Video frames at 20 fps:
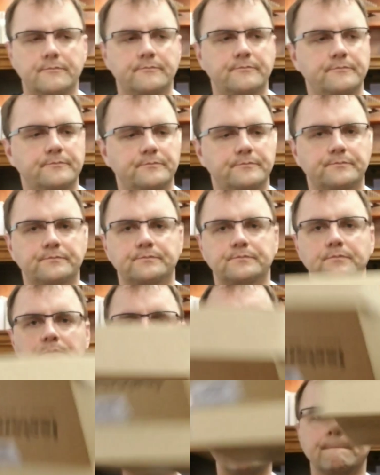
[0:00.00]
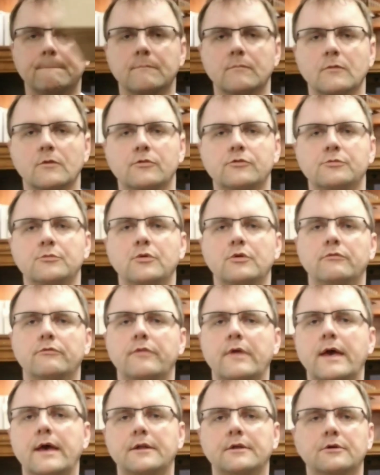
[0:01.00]
Let's move
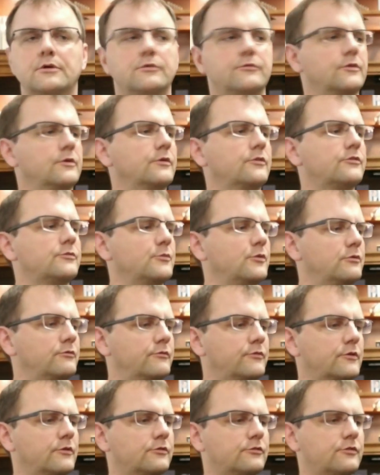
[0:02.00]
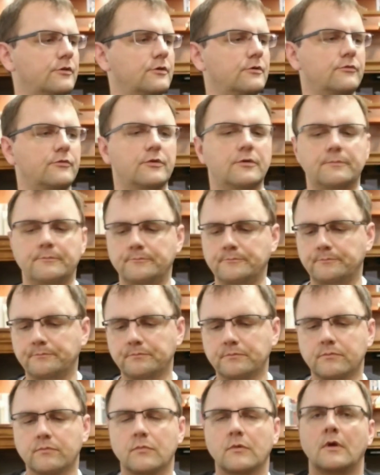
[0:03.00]
that over. Let's move this over.
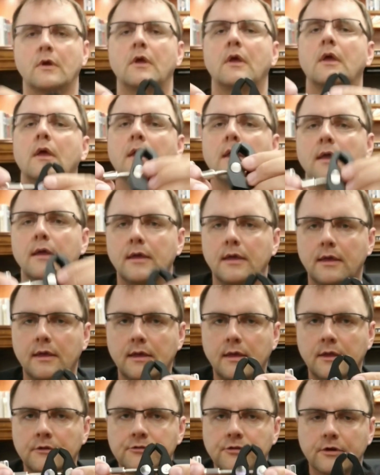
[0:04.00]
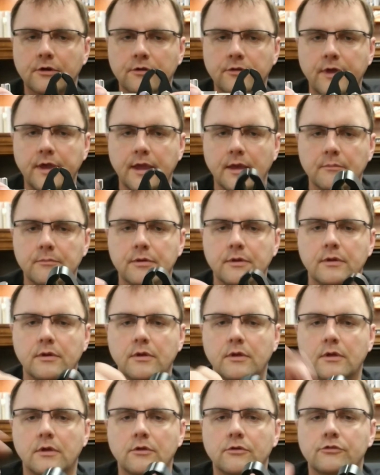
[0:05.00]
It's a clamp.
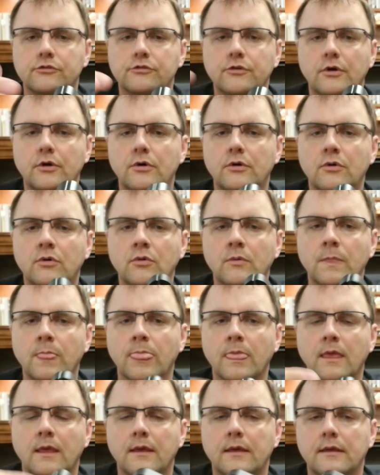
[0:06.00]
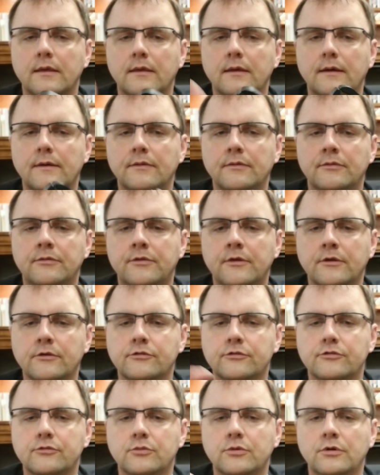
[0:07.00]
So
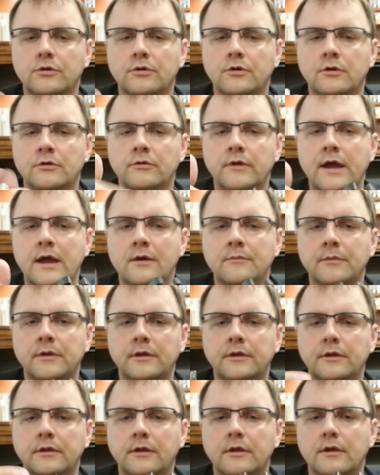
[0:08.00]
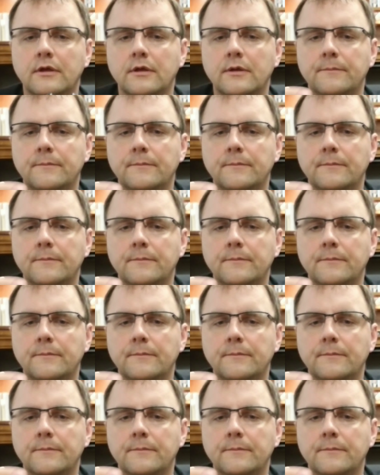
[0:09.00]
this will allow me